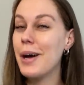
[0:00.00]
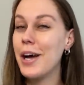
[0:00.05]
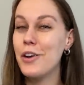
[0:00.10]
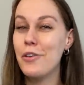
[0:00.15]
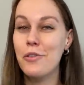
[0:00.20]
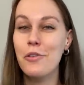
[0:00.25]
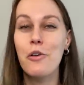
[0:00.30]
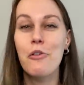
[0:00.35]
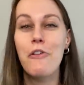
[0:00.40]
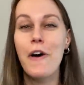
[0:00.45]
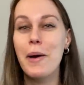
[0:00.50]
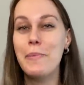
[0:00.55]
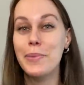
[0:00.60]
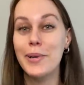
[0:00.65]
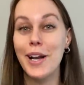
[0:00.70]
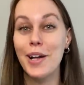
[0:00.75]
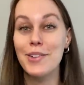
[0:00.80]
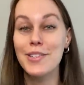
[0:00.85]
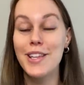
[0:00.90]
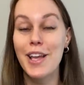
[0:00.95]
I don't know if I
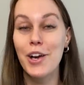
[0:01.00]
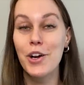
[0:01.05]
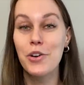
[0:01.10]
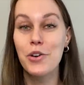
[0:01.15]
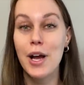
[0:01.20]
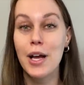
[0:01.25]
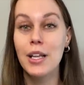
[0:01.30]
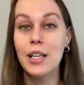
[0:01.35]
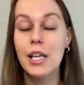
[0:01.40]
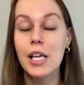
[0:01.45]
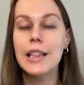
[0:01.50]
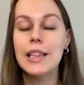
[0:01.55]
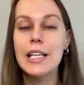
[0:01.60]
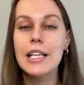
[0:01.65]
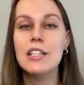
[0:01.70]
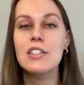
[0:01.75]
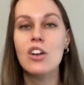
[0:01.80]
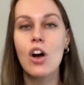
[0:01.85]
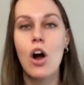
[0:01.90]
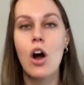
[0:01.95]
pronounced that correctly.
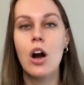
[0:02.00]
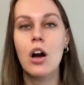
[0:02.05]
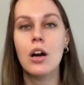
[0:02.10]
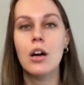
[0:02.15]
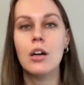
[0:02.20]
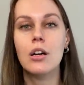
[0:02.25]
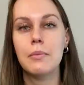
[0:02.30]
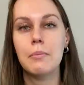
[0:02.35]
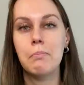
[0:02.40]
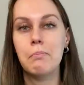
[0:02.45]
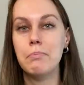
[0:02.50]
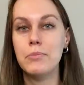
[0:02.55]
These are